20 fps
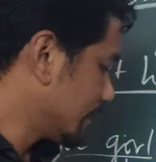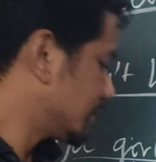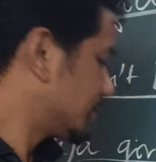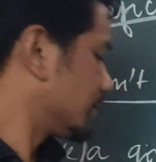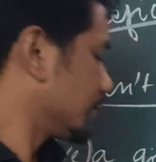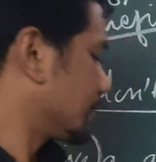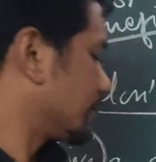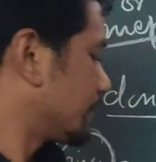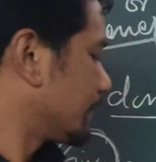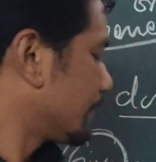
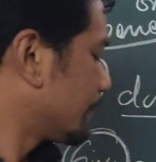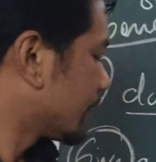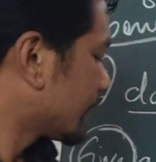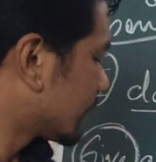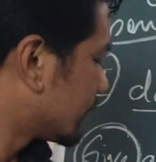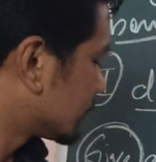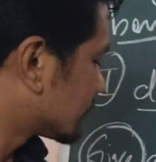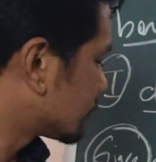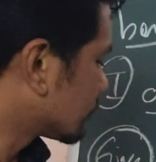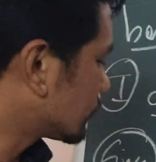
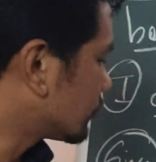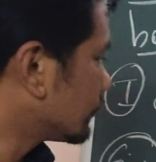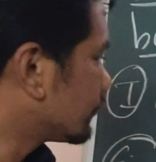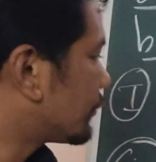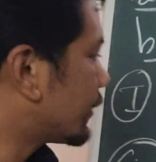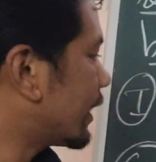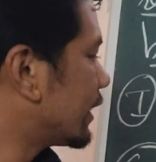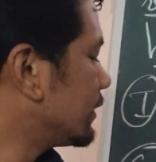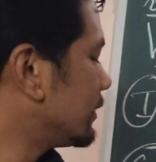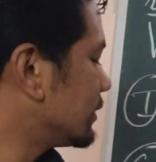action. So to
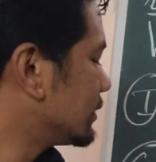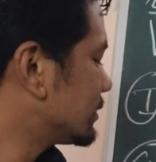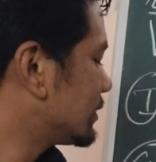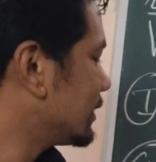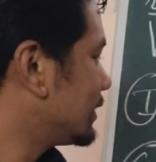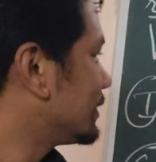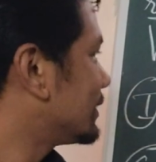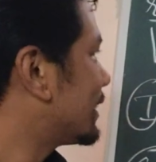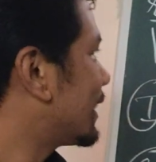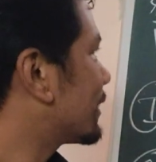find
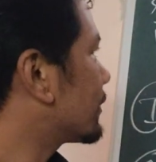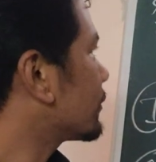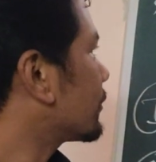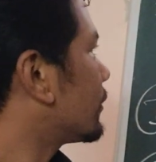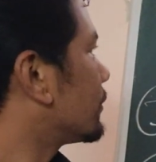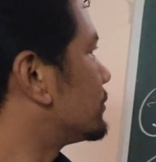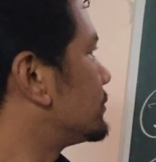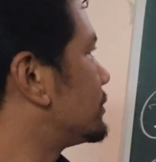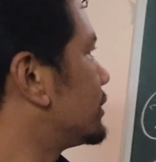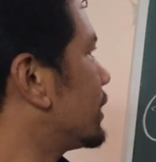this indirect
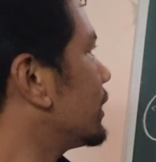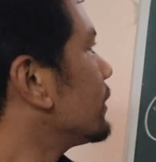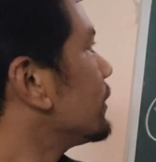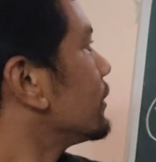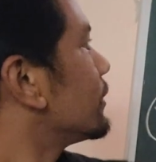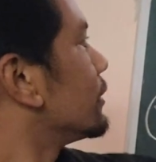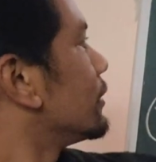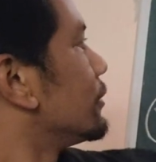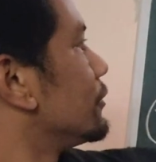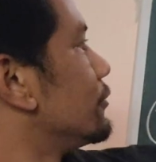
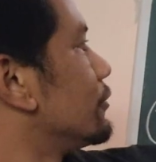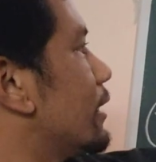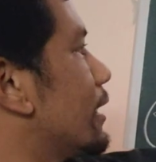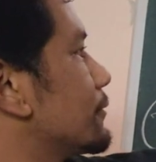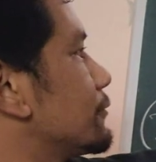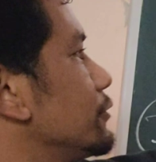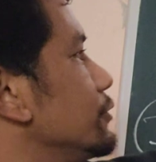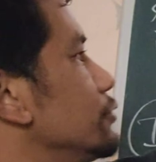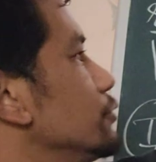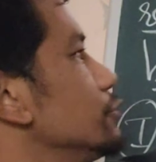object, you
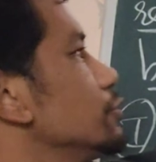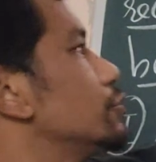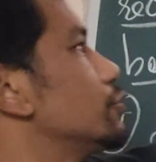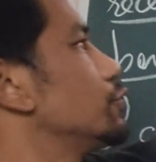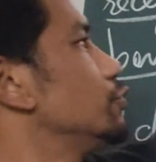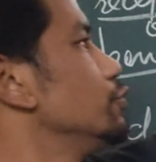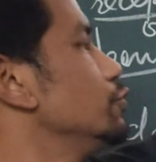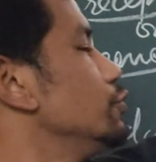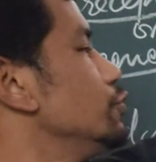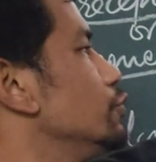have to
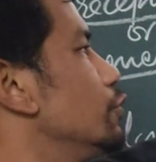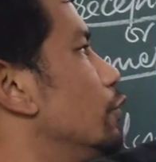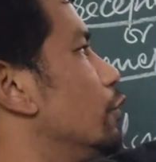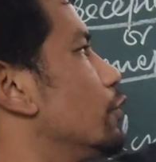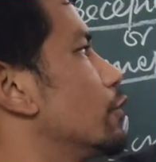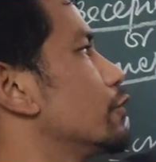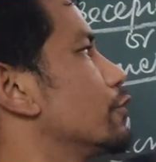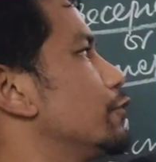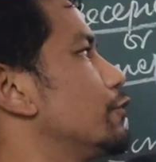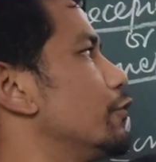use to
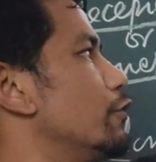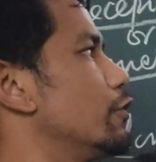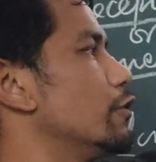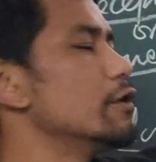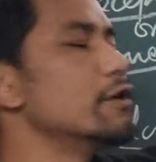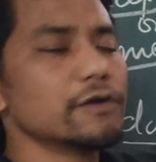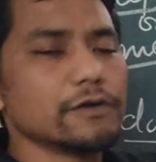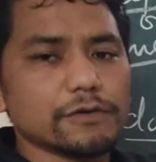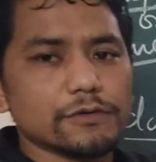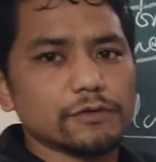or
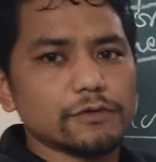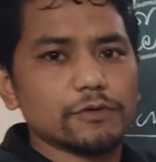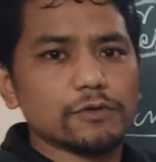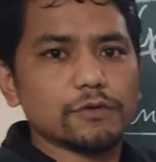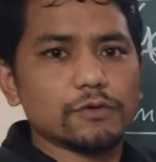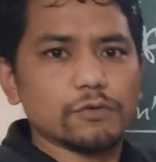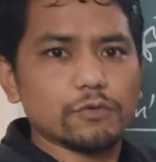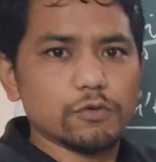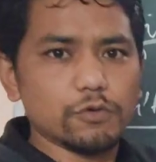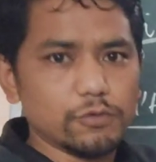
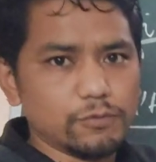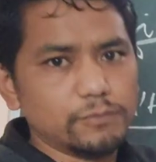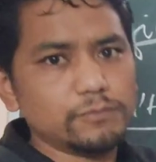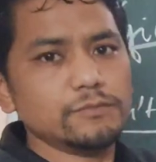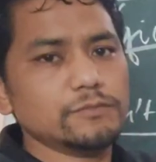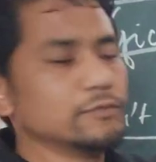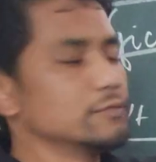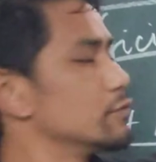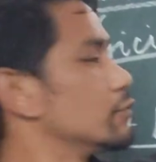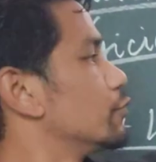for
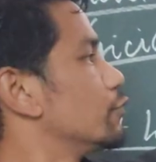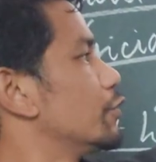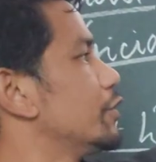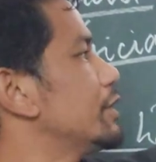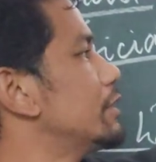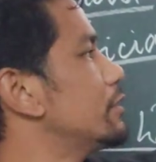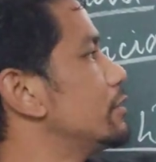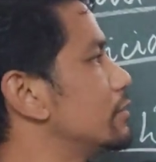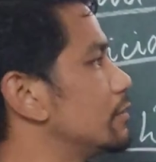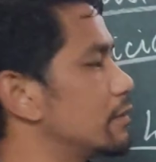whom
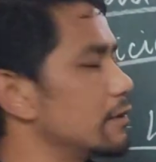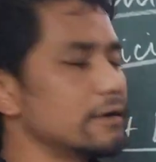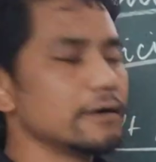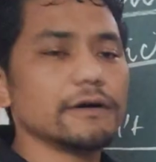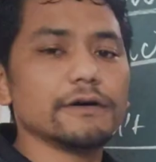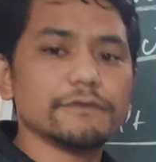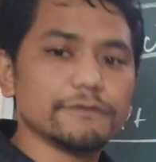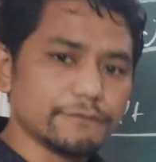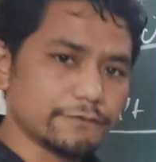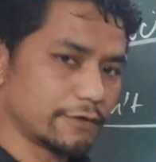with
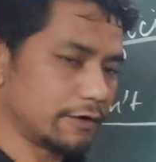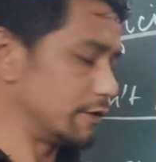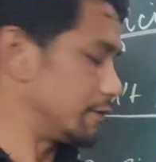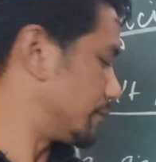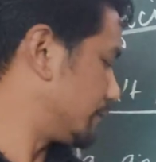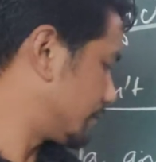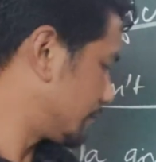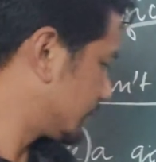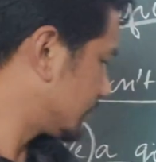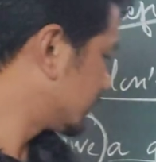the
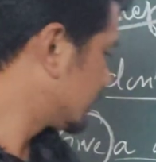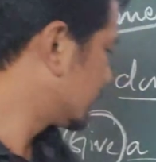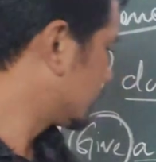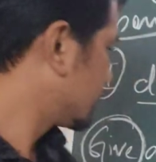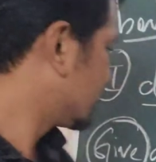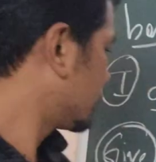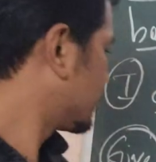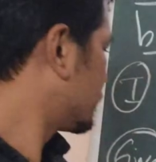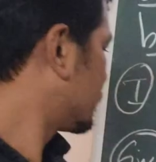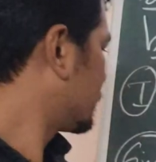verb.
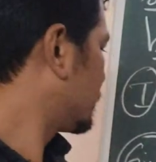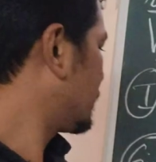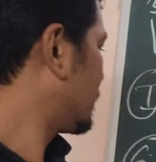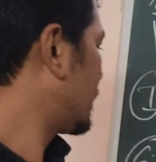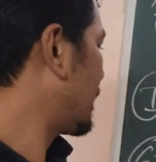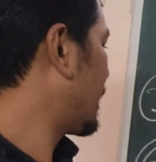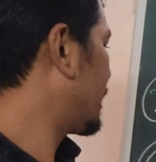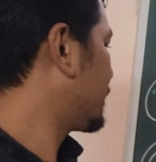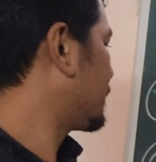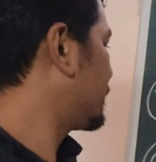
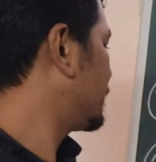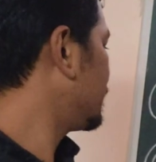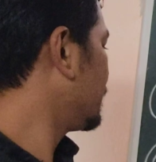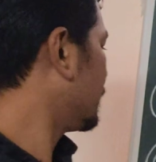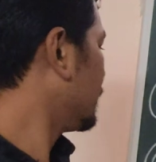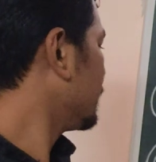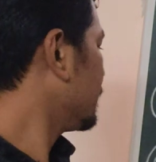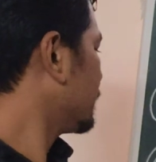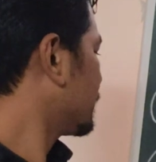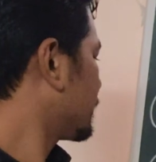Like
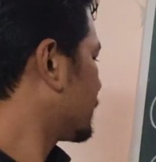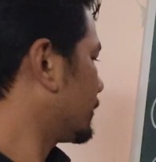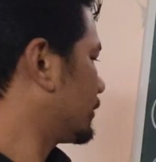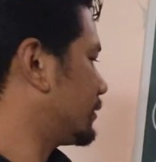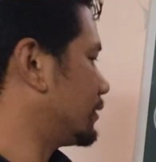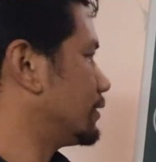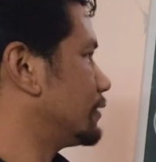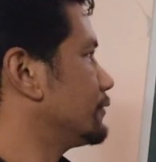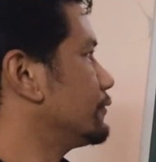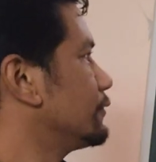here,
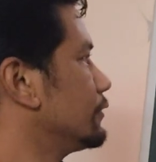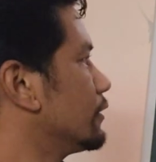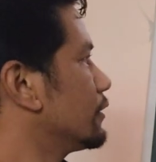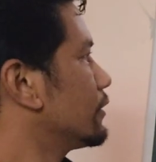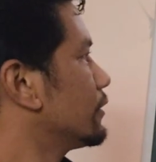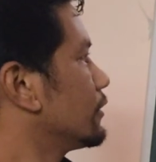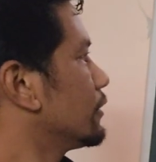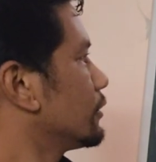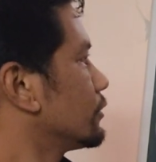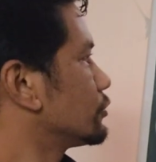
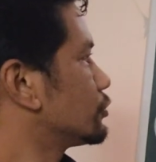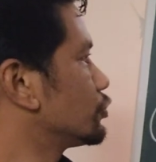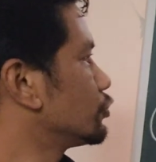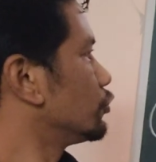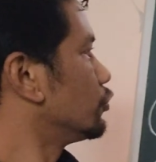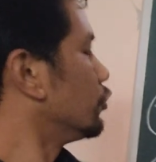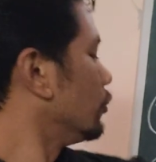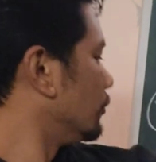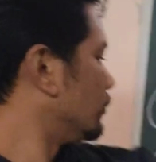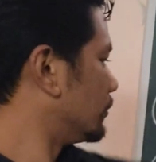give to
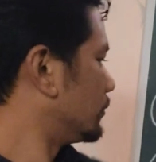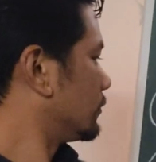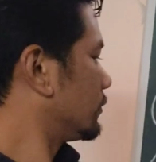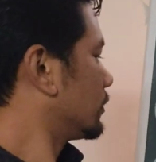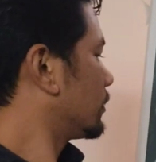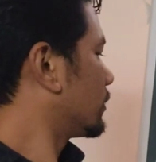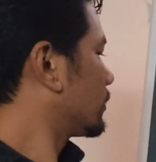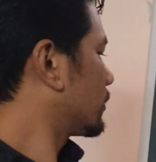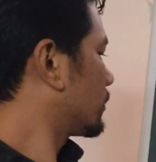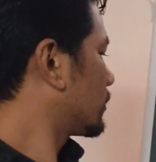
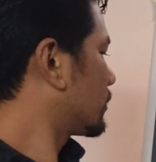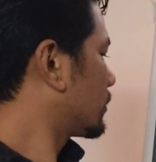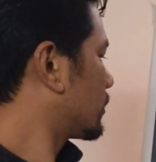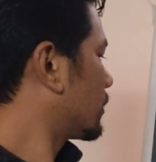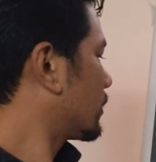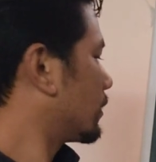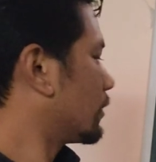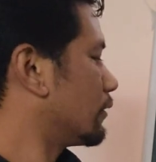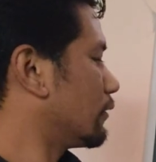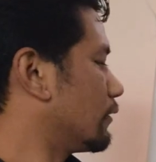whom?
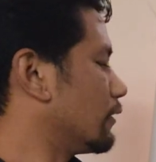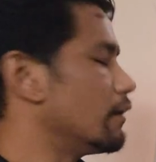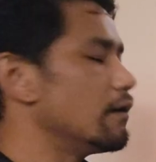A